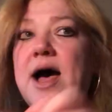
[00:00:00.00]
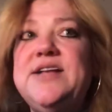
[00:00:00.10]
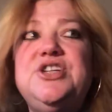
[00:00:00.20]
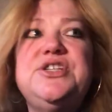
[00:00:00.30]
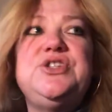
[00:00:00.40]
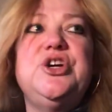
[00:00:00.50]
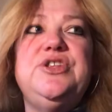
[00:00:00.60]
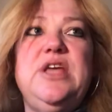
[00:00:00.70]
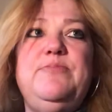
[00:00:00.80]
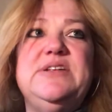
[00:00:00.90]
I just
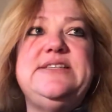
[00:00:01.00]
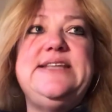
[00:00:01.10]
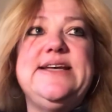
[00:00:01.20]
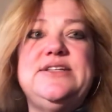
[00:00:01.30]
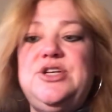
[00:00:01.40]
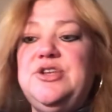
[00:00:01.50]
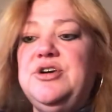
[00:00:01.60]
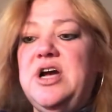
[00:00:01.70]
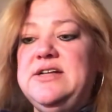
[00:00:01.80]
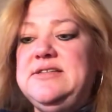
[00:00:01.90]
heard they've been sticking to their
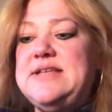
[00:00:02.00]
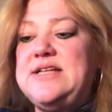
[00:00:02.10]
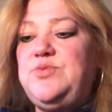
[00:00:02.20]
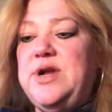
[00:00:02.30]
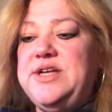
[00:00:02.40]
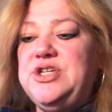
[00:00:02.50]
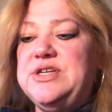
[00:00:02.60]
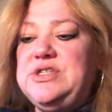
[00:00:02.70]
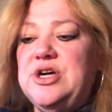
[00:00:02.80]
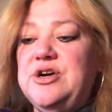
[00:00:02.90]
guns. That's what I
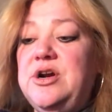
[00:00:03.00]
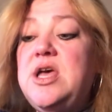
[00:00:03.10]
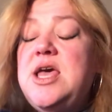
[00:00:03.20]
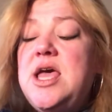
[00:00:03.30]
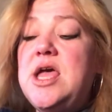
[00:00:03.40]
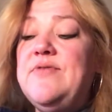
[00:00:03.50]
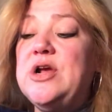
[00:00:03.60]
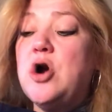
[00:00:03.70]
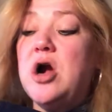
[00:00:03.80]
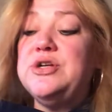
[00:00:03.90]
just heard. In
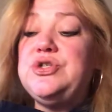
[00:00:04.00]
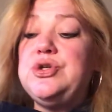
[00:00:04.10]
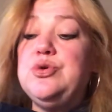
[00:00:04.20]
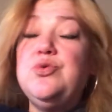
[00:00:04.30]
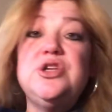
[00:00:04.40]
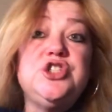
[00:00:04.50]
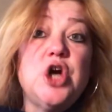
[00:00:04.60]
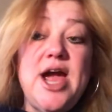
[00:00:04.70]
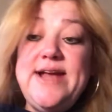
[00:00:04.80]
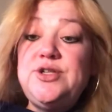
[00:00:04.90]
regards to
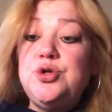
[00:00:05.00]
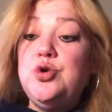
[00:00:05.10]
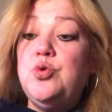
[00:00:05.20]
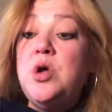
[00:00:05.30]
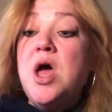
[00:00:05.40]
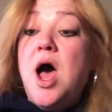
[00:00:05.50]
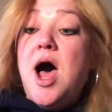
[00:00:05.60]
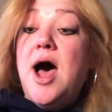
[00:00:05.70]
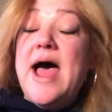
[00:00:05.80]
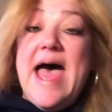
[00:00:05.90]
trying to
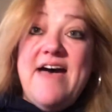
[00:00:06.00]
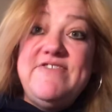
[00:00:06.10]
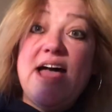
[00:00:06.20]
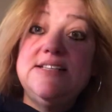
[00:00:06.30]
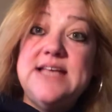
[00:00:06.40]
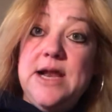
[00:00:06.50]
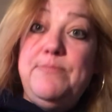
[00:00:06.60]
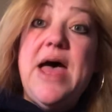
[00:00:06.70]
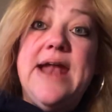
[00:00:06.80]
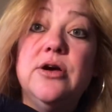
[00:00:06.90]
uh, have that Ten
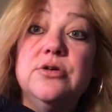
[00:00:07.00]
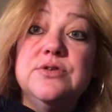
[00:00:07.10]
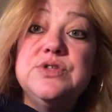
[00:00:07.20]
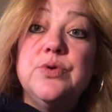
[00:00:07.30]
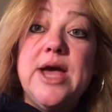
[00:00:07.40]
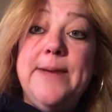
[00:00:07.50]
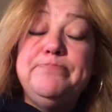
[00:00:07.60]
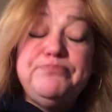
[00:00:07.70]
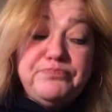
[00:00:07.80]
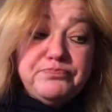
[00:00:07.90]
of Pentacles, okay?